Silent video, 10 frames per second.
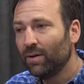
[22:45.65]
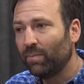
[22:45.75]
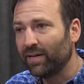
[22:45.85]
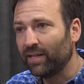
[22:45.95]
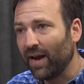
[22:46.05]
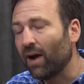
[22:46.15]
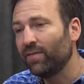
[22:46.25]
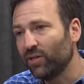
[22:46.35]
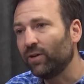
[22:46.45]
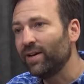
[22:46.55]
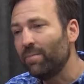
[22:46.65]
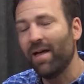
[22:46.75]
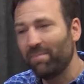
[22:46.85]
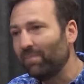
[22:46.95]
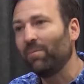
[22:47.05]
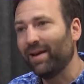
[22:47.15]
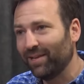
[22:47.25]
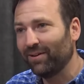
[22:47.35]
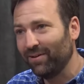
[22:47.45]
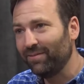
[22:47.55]
but they are these are independent people
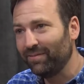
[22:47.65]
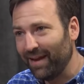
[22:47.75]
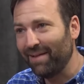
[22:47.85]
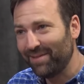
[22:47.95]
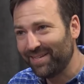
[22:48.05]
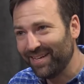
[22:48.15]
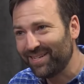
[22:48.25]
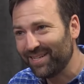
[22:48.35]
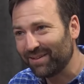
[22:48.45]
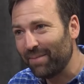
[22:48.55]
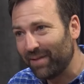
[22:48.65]
making their own damn decisions, right?